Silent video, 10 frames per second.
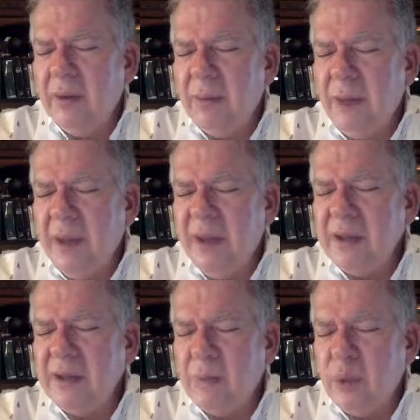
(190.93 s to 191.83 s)

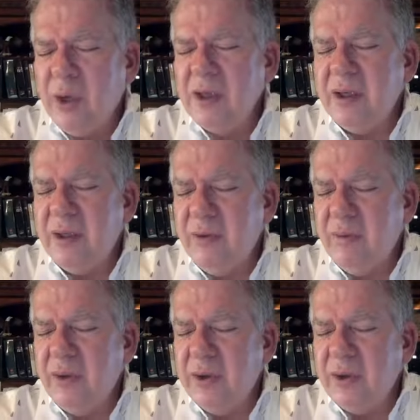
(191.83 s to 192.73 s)
Past, present, and
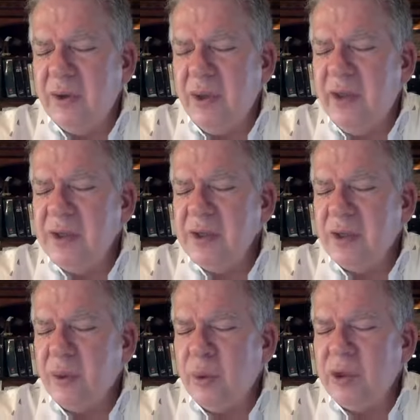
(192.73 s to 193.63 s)
future. That is
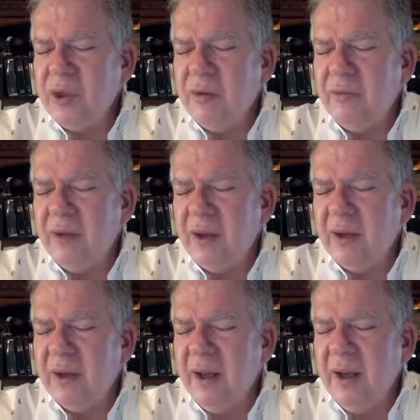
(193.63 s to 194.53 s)
the Christian faith
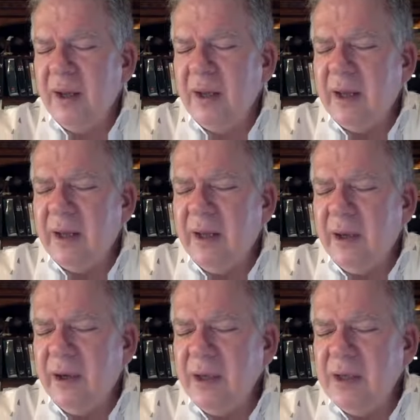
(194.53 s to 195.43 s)
that
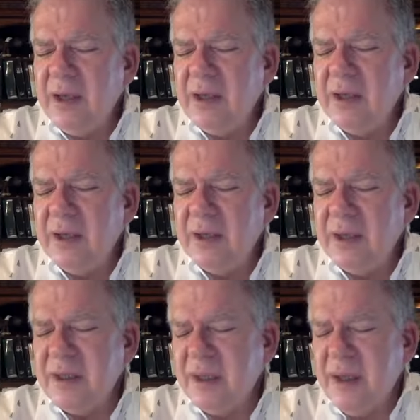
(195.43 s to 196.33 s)
carries us, that
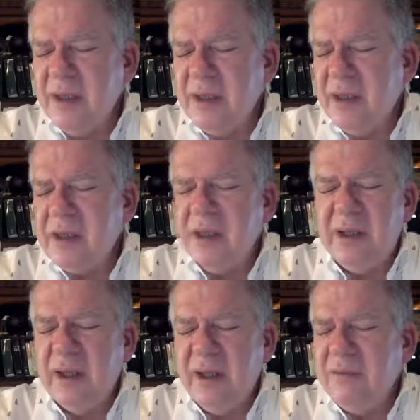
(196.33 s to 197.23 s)
sustains us, and
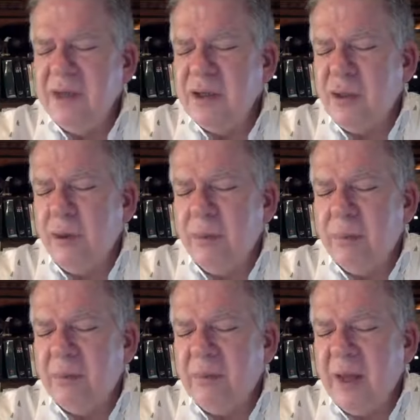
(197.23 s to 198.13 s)
that gives us hope.
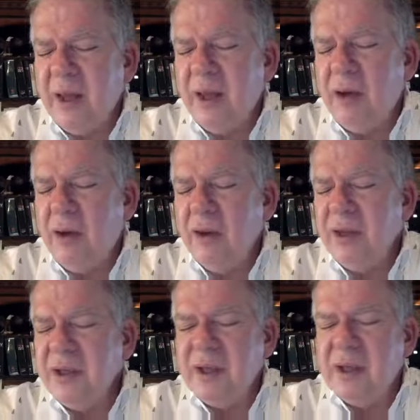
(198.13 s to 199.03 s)
In all
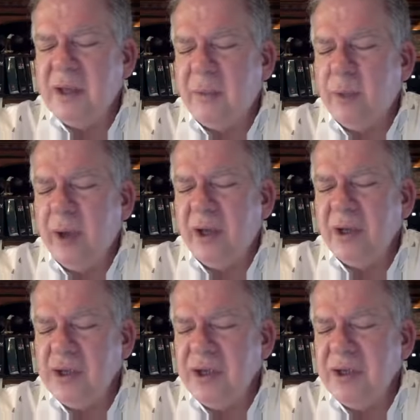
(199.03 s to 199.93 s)
these things I pray in
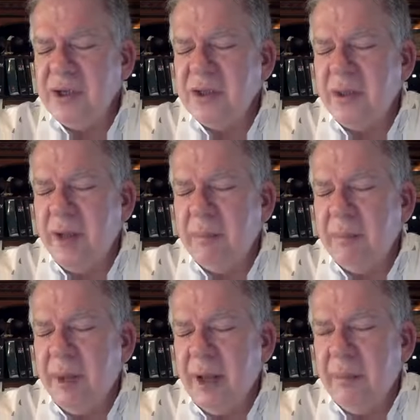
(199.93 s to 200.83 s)
Jesus'
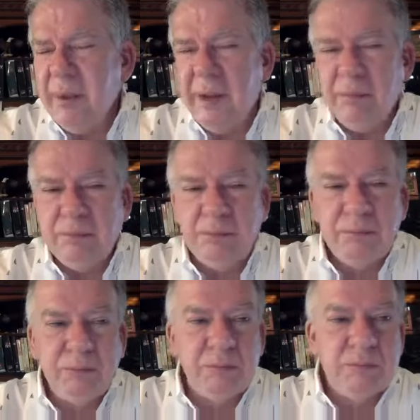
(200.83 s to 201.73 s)
name.
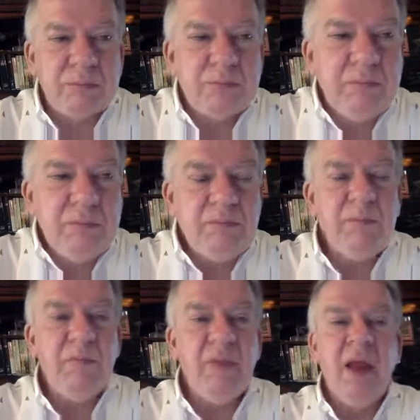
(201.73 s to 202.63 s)
Amen.
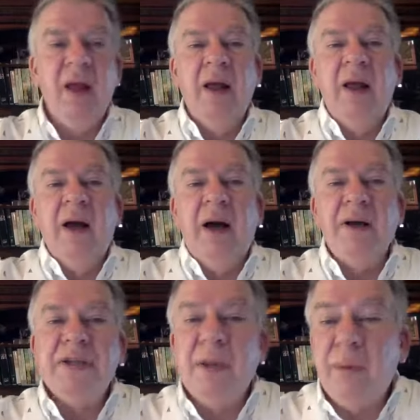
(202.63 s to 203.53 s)

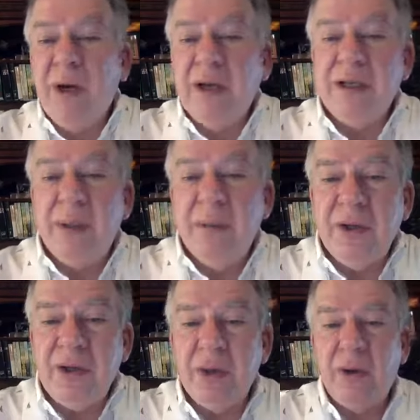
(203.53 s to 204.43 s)
I'll summarize some of
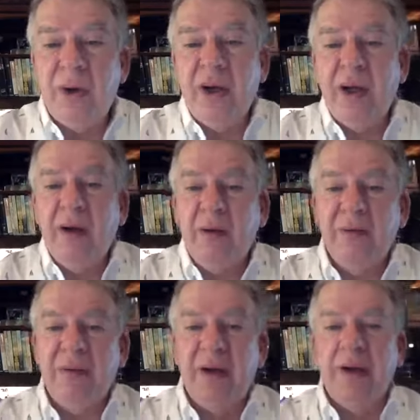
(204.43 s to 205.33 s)
the story
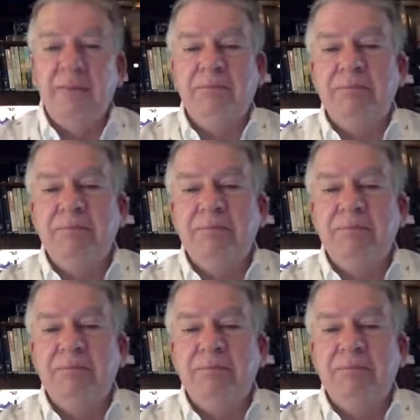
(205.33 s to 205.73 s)
of, um,